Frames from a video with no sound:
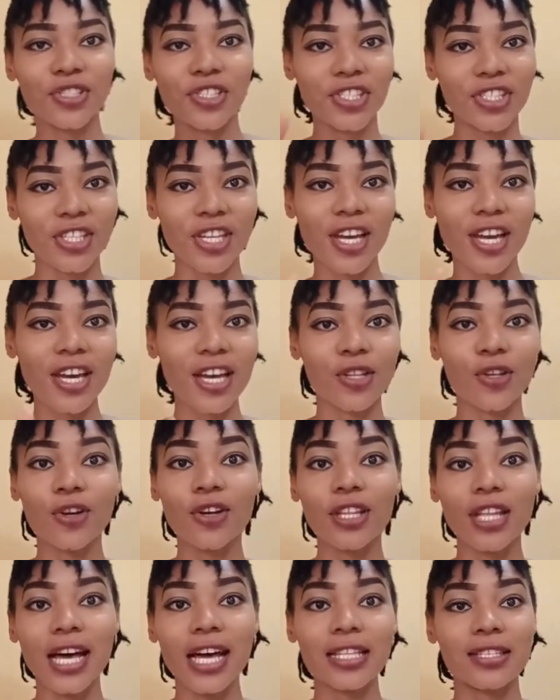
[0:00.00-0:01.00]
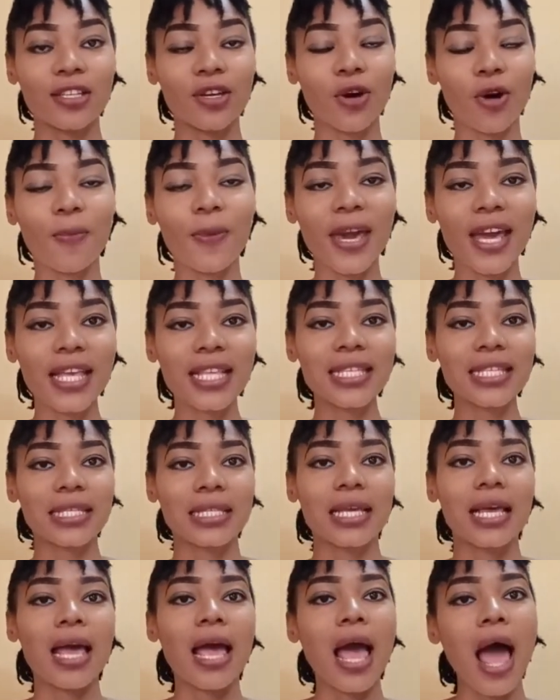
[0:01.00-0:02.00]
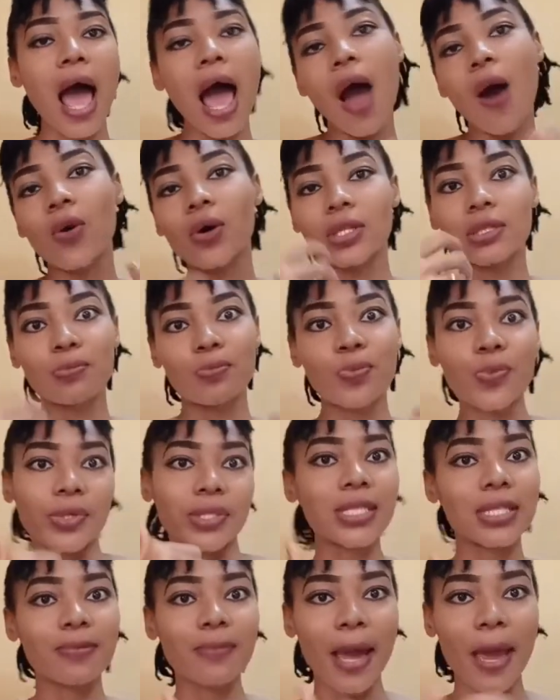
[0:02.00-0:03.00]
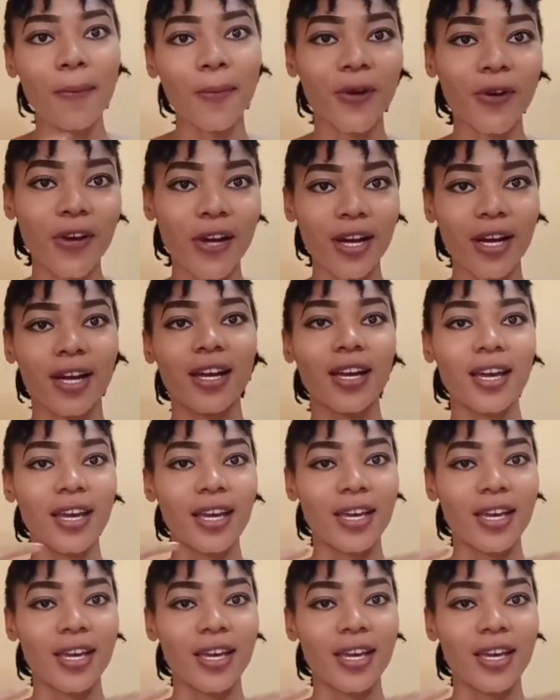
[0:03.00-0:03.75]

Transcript: share and all that, comments are what boosts my morale,